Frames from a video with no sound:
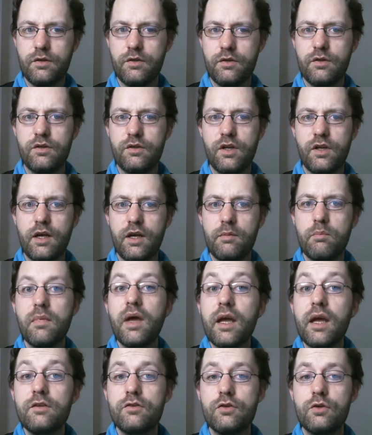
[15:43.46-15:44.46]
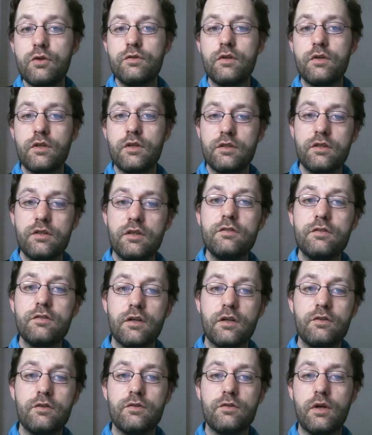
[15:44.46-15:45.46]
they made use in a
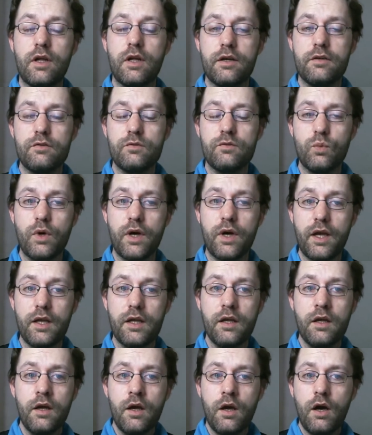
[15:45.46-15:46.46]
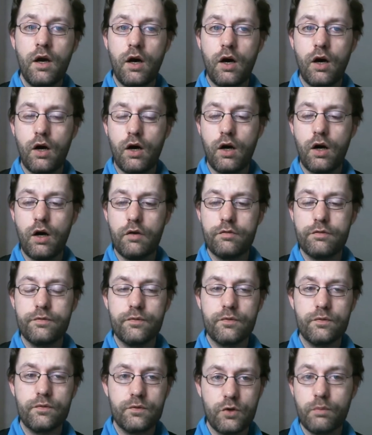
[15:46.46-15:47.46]
decentralized way of
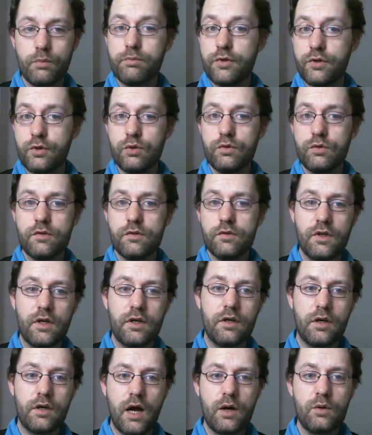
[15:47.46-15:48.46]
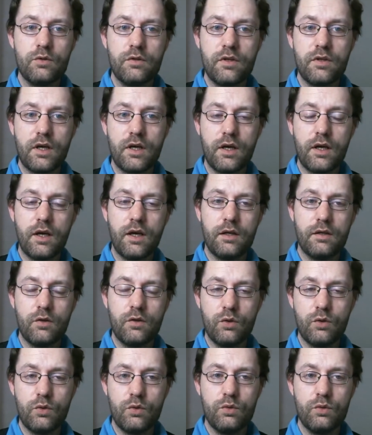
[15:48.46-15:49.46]
computers that are out there and
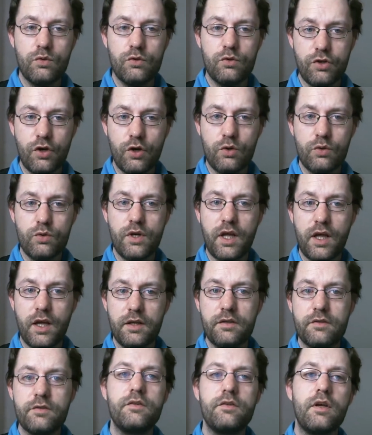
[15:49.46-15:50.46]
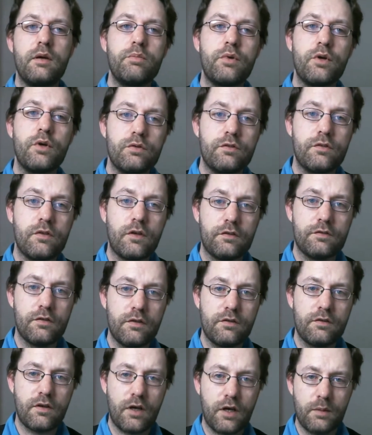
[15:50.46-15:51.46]
who donate their
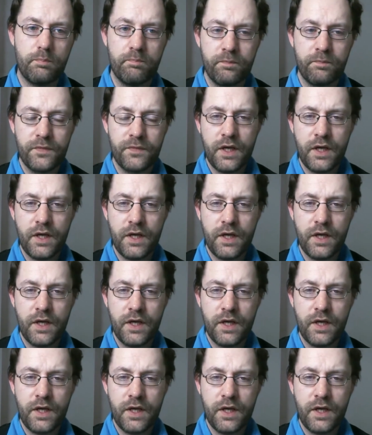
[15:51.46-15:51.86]
processor time.